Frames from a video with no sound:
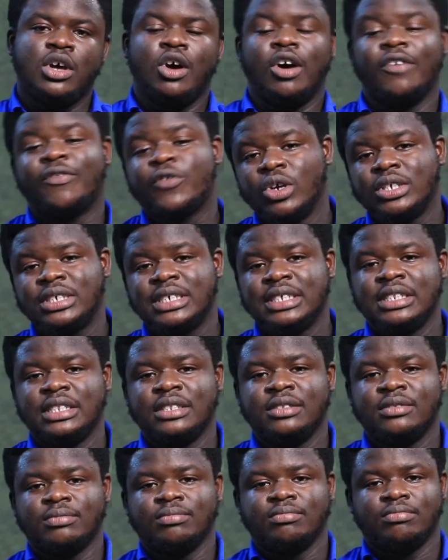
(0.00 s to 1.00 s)
Of course,
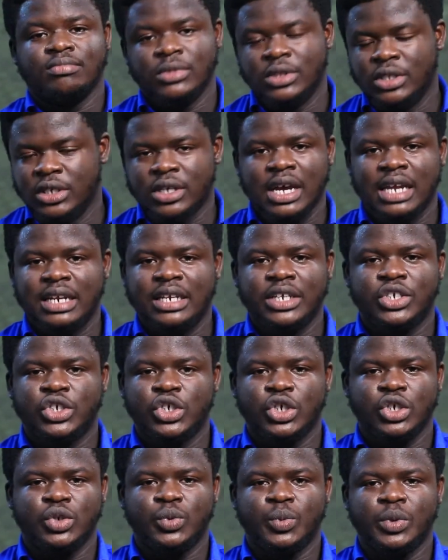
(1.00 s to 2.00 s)
in the Catholic
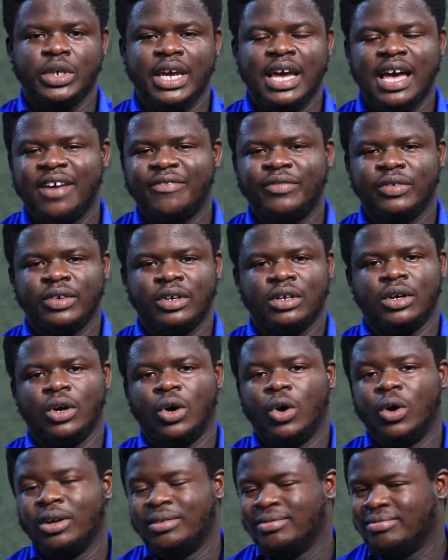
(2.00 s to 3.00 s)
Church, we have
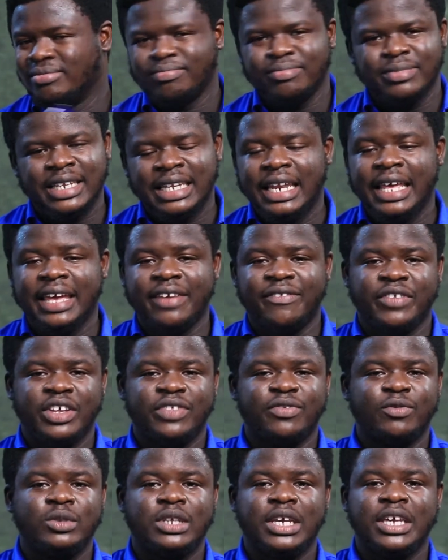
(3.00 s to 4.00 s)
the lay
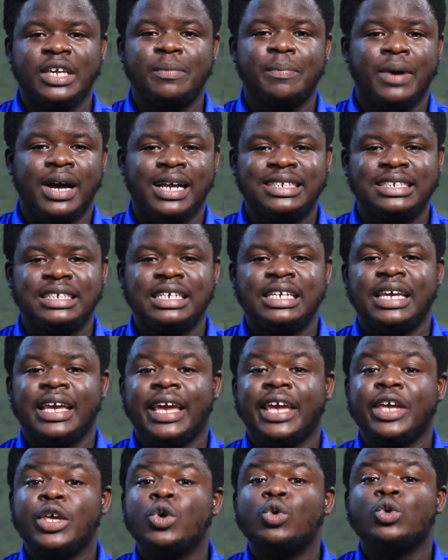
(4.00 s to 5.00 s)
faithful taking part,
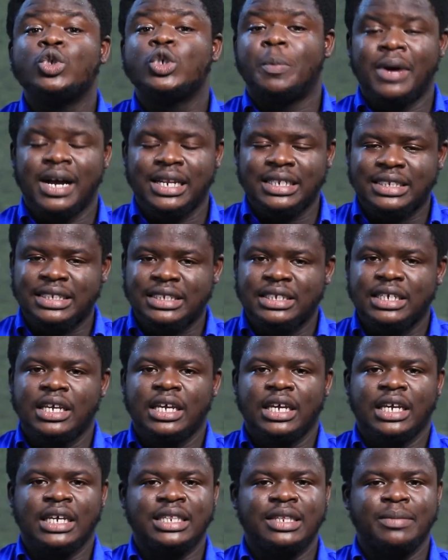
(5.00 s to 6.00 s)
a huge part
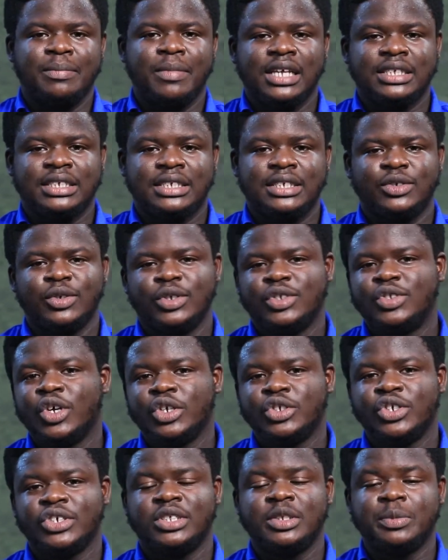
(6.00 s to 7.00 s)
in the Mass. So it's
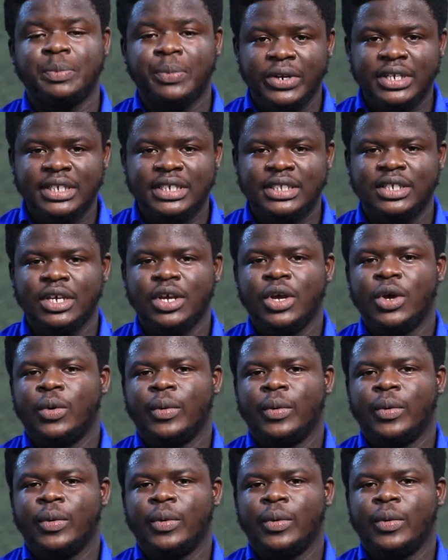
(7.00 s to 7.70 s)
not just the priest.